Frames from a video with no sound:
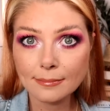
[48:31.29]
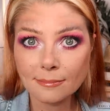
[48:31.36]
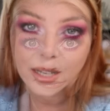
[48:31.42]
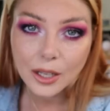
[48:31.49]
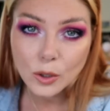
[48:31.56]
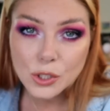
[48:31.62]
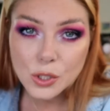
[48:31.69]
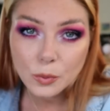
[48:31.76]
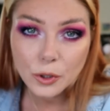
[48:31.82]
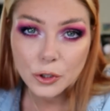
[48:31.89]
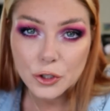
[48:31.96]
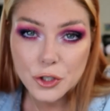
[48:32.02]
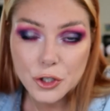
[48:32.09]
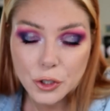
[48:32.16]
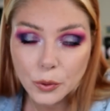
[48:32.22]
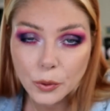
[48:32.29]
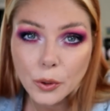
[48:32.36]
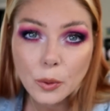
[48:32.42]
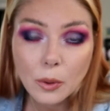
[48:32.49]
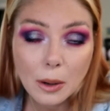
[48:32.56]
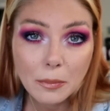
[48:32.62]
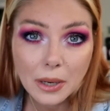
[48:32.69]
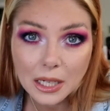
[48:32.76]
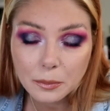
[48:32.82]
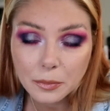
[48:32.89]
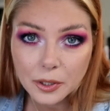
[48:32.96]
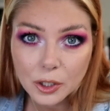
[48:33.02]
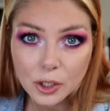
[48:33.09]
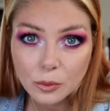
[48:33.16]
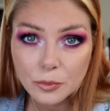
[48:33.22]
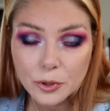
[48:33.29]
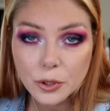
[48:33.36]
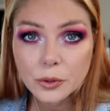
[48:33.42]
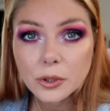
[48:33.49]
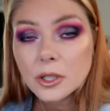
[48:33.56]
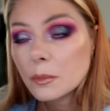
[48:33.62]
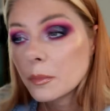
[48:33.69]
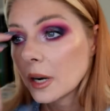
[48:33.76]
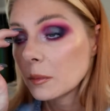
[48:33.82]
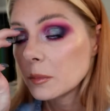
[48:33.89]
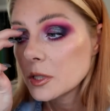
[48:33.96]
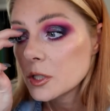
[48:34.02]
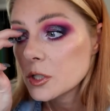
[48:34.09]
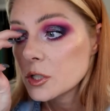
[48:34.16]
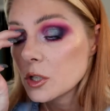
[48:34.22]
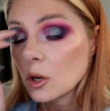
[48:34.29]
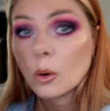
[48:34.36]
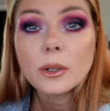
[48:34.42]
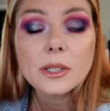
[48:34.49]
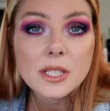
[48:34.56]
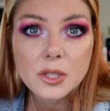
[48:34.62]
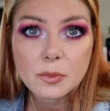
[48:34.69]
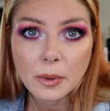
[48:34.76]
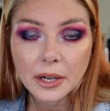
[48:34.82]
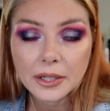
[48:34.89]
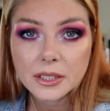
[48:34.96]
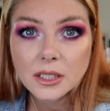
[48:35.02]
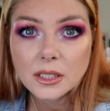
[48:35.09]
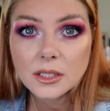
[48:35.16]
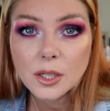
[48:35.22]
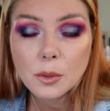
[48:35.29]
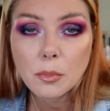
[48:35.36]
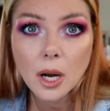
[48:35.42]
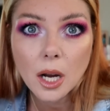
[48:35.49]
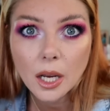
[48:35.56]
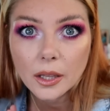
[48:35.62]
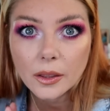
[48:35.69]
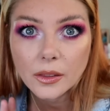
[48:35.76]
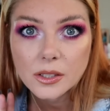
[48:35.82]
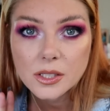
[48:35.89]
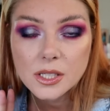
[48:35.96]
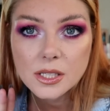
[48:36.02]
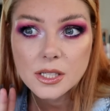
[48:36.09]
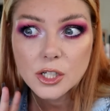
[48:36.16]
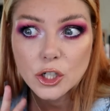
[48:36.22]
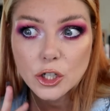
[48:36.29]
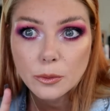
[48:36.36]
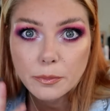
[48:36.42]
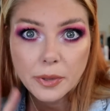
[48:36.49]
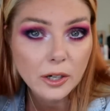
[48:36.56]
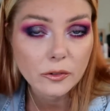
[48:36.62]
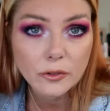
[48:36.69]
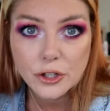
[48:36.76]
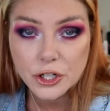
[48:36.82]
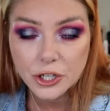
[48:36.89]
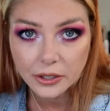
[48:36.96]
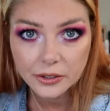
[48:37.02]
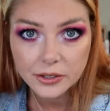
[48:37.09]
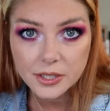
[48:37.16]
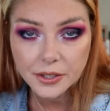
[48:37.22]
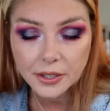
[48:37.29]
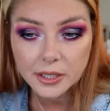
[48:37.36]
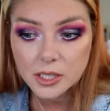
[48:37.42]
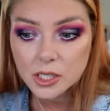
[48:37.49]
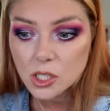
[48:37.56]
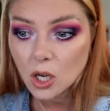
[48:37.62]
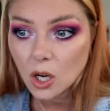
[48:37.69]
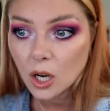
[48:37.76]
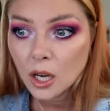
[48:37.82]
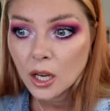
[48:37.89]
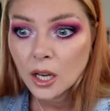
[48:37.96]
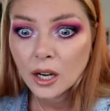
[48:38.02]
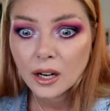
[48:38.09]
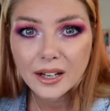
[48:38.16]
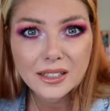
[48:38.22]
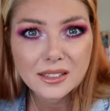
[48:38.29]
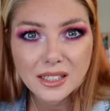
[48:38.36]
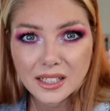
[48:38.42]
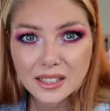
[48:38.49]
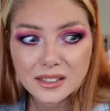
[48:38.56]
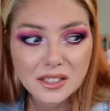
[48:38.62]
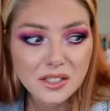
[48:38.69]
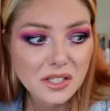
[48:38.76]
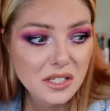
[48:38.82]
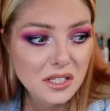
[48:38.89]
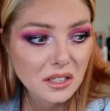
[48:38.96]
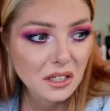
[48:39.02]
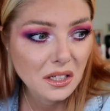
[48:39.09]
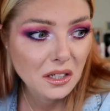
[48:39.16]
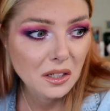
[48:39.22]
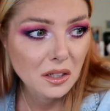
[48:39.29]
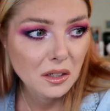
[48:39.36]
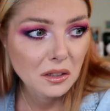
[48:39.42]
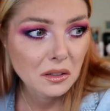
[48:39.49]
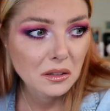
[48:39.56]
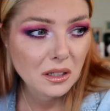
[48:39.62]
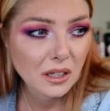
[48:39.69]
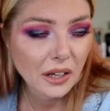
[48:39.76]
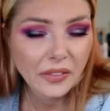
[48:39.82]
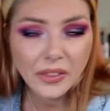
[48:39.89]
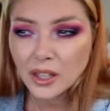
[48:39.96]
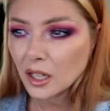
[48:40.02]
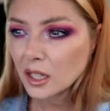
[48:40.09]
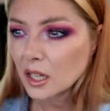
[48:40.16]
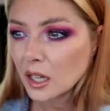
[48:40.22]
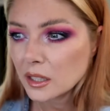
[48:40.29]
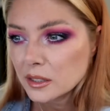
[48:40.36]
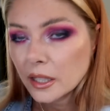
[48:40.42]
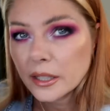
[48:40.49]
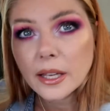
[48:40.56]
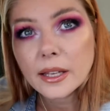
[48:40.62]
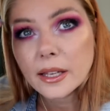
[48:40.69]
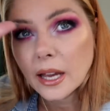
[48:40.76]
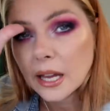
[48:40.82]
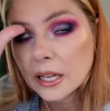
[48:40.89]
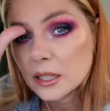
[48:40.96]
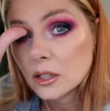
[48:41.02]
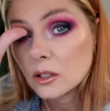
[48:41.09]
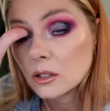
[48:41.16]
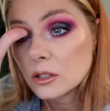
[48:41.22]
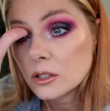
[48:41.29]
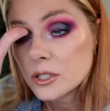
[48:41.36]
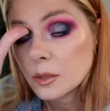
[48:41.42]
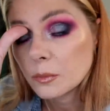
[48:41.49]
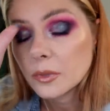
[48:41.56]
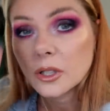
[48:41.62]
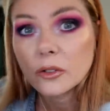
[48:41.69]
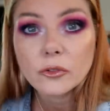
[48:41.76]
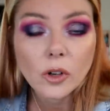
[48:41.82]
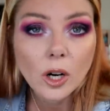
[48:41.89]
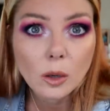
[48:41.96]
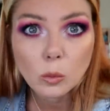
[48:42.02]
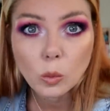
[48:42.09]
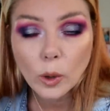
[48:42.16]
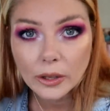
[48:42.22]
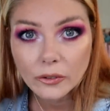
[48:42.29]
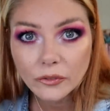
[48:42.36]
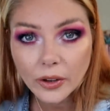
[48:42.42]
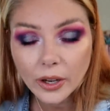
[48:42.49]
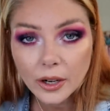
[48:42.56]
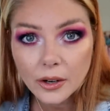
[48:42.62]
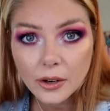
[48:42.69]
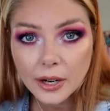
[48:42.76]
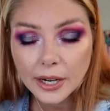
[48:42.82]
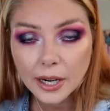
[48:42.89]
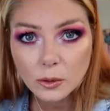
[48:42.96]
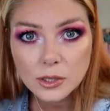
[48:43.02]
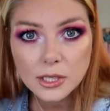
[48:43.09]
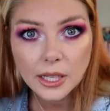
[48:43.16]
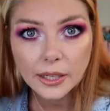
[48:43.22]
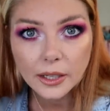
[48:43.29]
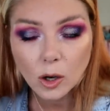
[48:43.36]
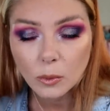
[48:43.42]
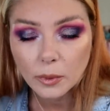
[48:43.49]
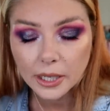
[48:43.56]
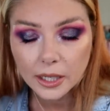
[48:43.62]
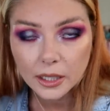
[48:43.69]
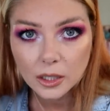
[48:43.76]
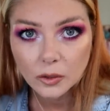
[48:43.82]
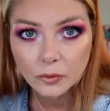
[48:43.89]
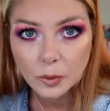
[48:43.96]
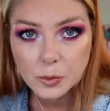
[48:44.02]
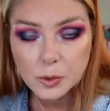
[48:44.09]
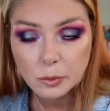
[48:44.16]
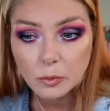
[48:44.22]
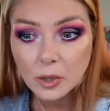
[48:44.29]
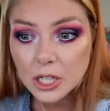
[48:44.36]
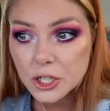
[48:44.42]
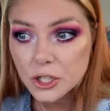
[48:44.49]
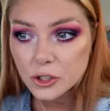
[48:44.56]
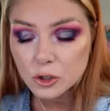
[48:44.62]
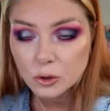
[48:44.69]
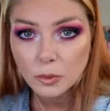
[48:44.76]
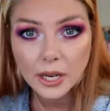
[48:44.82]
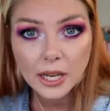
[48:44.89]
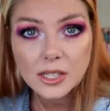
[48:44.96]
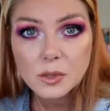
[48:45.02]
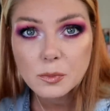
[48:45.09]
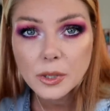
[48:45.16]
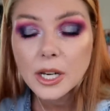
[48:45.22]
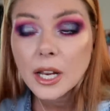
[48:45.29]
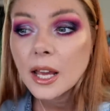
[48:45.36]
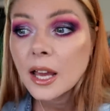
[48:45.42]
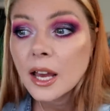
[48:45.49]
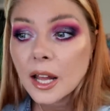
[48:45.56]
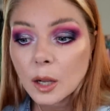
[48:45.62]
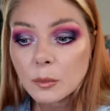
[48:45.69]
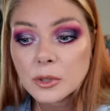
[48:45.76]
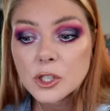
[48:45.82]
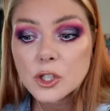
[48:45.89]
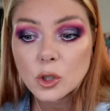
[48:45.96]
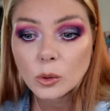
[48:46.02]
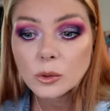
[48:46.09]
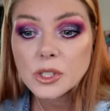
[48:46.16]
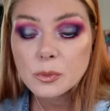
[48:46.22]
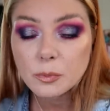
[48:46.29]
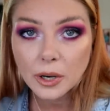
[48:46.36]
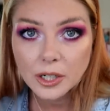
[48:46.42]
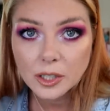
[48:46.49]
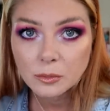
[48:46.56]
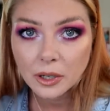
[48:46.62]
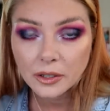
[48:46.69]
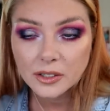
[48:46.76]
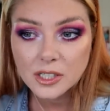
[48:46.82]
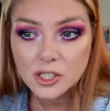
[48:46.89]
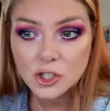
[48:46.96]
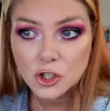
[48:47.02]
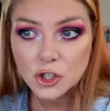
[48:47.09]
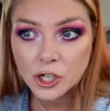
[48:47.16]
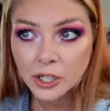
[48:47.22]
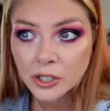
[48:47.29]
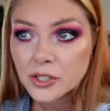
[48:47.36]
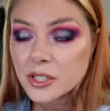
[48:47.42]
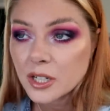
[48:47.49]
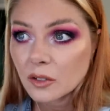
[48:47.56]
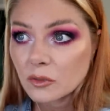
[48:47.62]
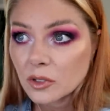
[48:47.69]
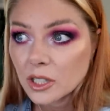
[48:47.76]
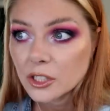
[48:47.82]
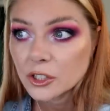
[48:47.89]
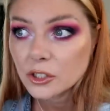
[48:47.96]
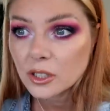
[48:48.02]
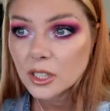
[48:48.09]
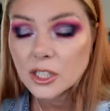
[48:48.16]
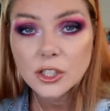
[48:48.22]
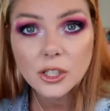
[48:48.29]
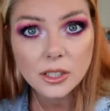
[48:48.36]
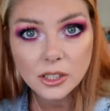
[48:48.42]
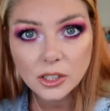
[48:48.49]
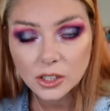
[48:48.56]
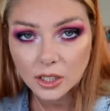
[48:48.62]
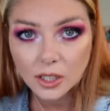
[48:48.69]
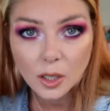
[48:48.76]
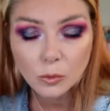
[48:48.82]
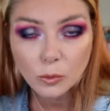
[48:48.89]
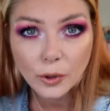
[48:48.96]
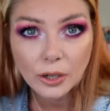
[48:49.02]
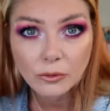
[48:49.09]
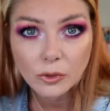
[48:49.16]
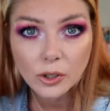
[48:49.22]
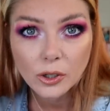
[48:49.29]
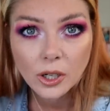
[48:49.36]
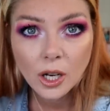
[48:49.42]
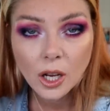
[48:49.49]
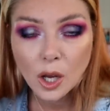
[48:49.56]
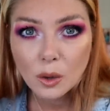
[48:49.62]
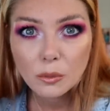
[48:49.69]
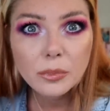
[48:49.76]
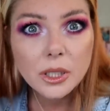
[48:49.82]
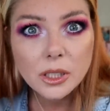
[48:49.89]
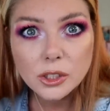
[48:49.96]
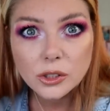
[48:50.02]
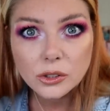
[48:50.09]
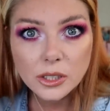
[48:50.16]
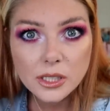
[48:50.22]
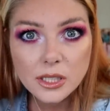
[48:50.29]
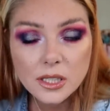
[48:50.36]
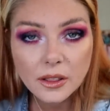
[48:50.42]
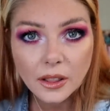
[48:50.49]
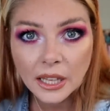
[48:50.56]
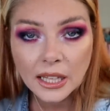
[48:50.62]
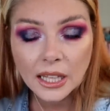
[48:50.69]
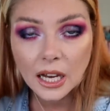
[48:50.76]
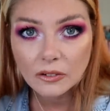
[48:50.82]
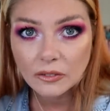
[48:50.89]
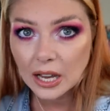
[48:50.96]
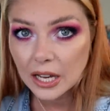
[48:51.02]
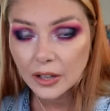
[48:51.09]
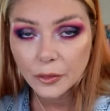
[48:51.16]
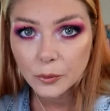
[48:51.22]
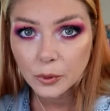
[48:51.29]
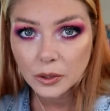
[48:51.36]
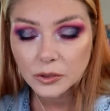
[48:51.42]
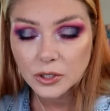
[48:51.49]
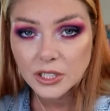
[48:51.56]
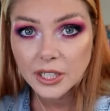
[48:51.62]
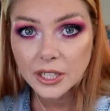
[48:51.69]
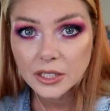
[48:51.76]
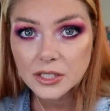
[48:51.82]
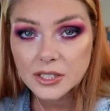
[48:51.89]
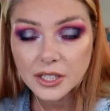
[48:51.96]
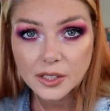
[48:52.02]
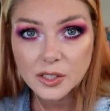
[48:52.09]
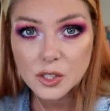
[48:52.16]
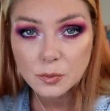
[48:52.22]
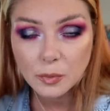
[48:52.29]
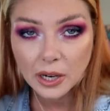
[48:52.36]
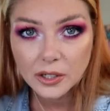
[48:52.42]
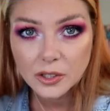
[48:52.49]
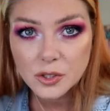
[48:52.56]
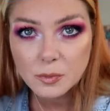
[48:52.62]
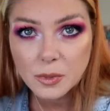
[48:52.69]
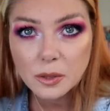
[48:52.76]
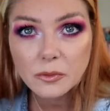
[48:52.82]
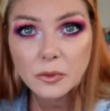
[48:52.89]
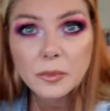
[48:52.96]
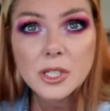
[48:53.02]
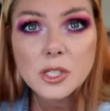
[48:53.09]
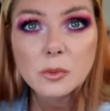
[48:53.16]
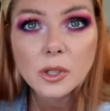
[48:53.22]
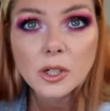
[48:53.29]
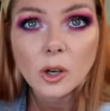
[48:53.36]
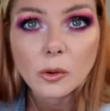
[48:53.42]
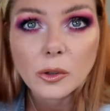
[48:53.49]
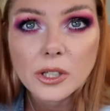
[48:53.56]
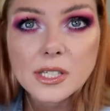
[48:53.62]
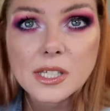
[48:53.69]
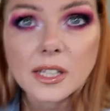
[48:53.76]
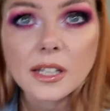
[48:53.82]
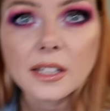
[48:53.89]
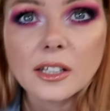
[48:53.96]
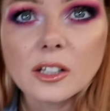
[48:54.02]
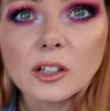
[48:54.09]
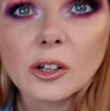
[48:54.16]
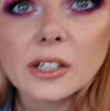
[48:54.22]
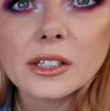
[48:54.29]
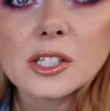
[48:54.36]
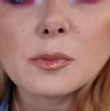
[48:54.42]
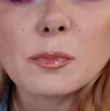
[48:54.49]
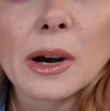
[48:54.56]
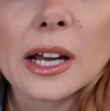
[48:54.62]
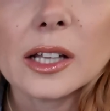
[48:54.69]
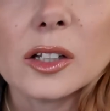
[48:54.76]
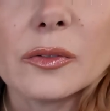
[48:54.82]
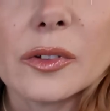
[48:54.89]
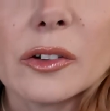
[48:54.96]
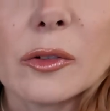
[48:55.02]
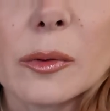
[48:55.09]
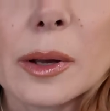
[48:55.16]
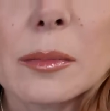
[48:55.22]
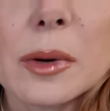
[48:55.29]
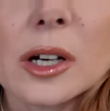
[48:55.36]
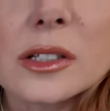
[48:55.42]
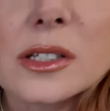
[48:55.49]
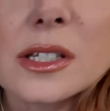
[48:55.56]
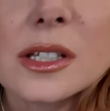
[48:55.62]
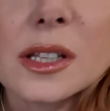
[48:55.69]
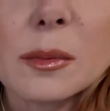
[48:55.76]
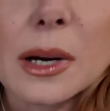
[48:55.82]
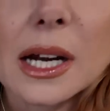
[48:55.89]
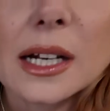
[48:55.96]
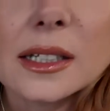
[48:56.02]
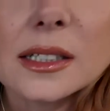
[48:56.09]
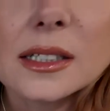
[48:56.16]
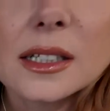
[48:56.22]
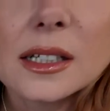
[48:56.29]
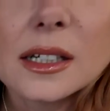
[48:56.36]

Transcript: I also wanted to show you, I'm back by the computer, but I've been so inspired by this pair of chairs that I saw in like this, I think I got like a catalog or something from Wayfair, and I was like, oh my god, I love them so much. I saw my husband, and I've been so inspired by these chairs that I've literally dug up whatever Pinterest thing I've had throughout the years that inspires me from this one. Oh, you can see the, look at this pile of giveaway boxes in the back.